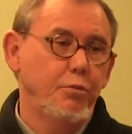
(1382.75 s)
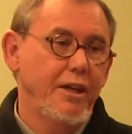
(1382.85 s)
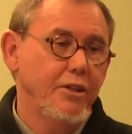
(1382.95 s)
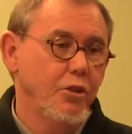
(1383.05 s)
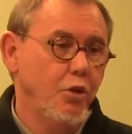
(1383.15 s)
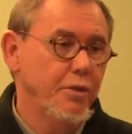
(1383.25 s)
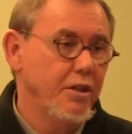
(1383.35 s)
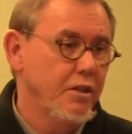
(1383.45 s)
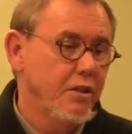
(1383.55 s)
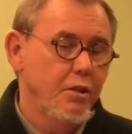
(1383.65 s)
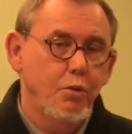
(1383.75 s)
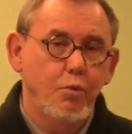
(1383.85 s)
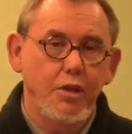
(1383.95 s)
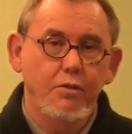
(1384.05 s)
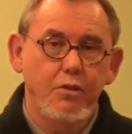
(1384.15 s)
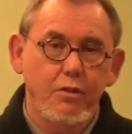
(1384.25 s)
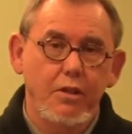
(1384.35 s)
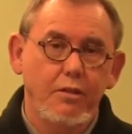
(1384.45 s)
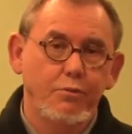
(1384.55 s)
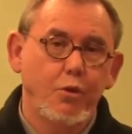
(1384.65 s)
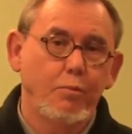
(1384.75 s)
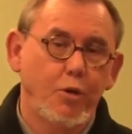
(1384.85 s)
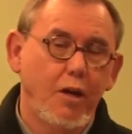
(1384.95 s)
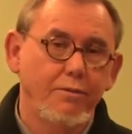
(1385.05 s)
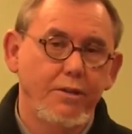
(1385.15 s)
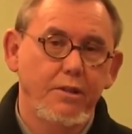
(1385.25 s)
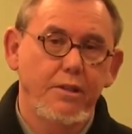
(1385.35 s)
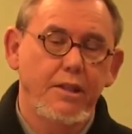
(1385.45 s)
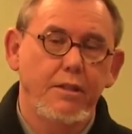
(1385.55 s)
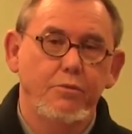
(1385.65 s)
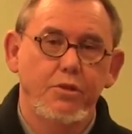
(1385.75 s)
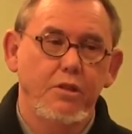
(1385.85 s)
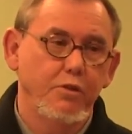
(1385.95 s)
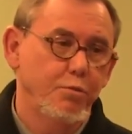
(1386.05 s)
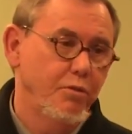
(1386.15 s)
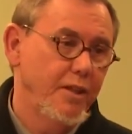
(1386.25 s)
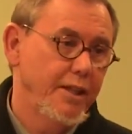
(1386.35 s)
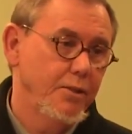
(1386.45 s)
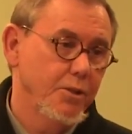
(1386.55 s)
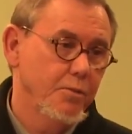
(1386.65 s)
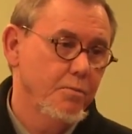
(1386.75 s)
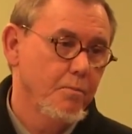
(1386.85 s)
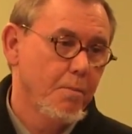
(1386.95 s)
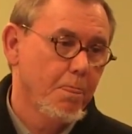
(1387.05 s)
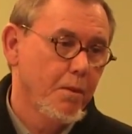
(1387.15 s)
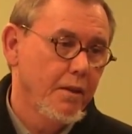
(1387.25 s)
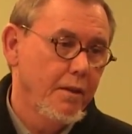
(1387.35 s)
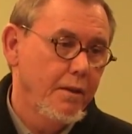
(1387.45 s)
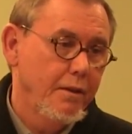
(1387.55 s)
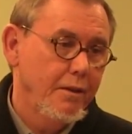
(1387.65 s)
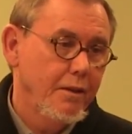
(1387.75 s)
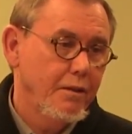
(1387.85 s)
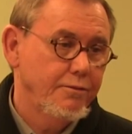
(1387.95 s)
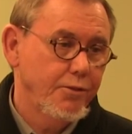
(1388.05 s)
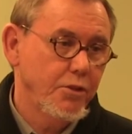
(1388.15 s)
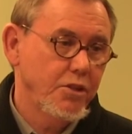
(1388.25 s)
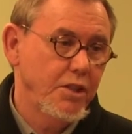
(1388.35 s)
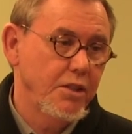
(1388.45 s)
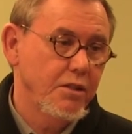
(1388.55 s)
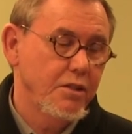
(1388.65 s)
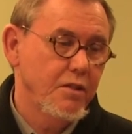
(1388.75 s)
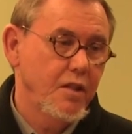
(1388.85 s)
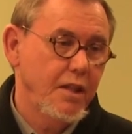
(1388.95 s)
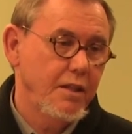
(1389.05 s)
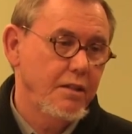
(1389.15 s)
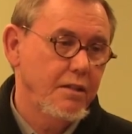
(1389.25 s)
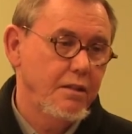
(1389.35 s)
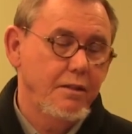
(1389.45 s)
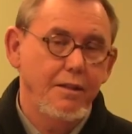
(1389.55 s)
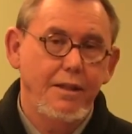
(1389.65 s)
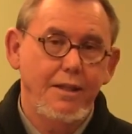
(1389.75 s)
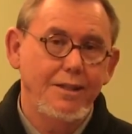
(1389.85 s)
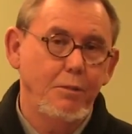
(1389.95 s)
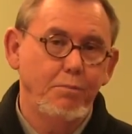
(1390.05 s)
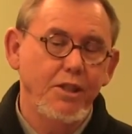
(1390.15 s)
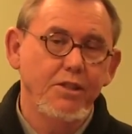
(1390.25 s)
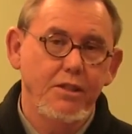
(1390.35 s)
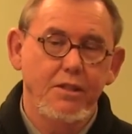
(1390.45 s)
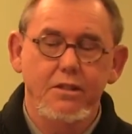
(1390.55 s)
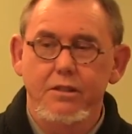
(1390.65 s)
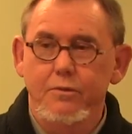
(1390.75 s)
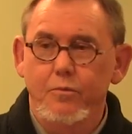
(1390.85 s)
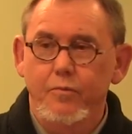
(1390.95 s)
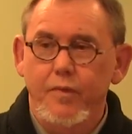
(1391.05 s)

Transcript: Living Manitoba, with for-profit service providers. The first is that as a business,